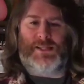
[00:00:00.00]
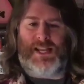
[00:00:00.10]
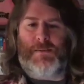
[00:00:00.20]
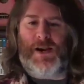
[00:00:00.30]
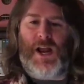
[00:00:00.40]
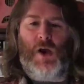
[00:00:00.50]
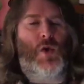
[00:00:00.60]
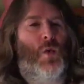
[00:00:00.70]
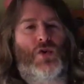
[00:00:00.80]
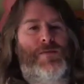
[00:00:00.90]
Does anybody know who
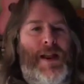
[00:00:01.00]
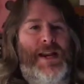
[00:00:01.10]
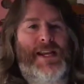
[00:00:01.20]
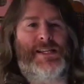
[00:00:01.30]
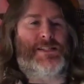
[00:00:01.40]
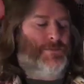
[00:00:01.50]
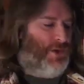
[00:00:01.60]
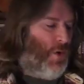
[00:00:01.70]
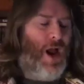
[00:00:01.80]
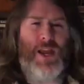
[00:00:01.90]
watermelon is?
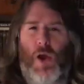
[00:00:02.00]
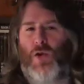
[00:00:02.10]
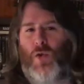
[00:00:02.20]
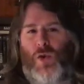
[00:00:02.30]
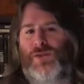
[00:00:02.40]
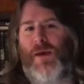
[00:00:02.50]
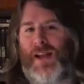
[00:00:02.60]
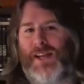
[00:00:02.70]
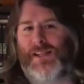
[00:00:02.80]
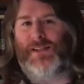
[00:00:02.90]
Do I know who
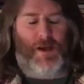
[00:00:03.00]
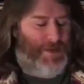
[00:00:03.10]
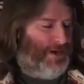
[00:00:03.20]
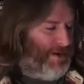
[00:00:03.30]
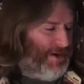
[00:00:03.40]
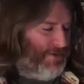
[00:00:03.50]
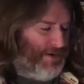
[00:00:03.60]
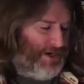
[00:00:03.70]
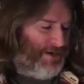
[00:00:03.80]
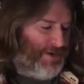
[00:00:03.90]
watermelon is? I mean, I
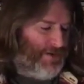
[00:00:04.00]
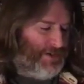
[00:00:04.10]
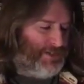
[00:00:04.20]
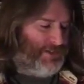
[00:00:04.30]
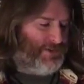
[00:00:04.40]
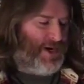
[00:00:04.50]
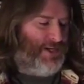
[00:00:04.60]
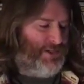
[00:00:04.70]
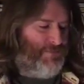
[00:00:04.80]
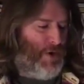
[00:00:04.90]
don't know. It's a
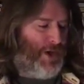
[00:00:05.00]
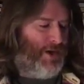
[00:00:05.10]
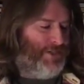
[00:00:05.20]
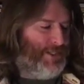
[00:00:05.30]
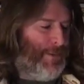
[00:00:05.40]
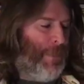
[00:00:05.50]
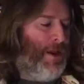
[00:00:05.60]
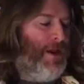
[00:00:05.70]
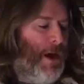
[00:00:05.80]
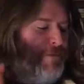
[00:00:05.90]
strange moniker, isn't it?
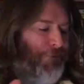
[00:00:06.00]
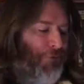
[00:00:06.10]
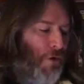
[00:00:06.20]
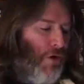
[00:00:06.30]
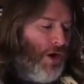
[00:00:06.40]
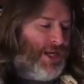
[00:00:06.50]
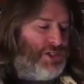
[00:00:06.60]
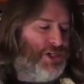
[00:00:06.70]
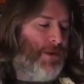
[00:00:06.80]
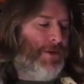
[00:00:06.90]
Number four, ladies
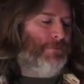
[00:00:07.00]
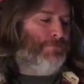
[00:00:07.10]
and gentlemen.